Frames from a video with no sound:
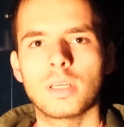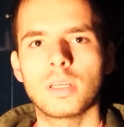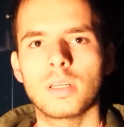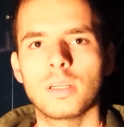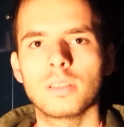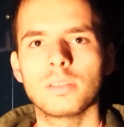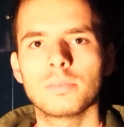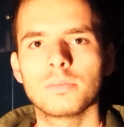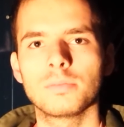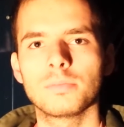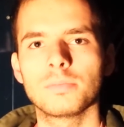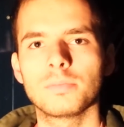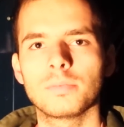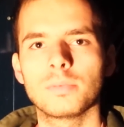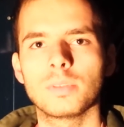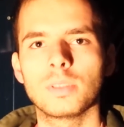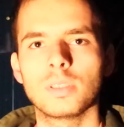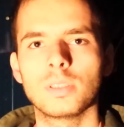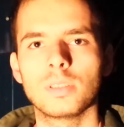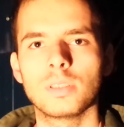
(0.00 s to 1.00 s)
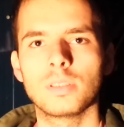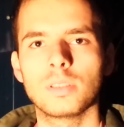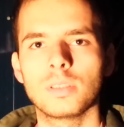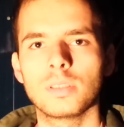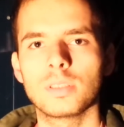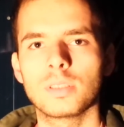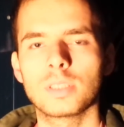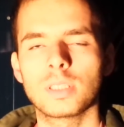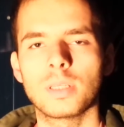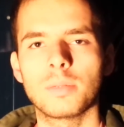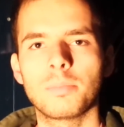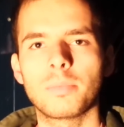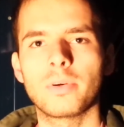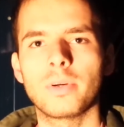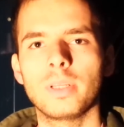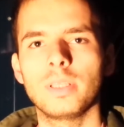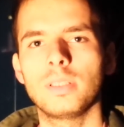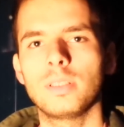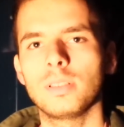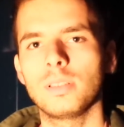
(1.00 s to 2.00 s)
are
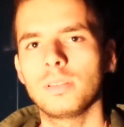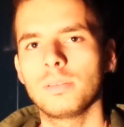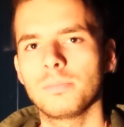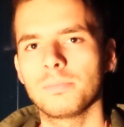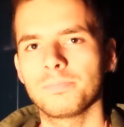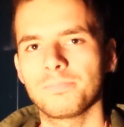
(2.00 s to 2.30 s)
separated.